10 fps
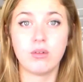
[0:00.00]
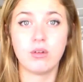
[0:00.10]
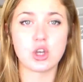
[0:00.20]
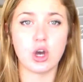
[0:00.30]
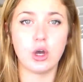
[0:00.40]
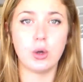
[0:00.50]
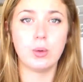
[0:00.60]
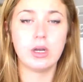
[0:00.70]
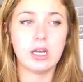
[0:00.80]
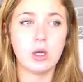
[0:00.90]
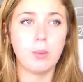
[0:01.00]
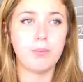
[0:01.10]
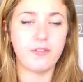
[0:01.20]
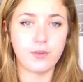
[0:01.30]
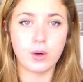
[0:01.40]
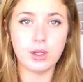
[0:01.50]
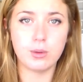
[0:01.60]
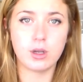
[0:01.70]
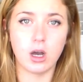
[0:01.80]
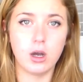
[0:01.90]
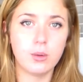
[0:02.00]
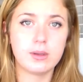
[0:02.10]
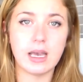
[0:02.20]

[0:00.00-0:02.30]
So before you go,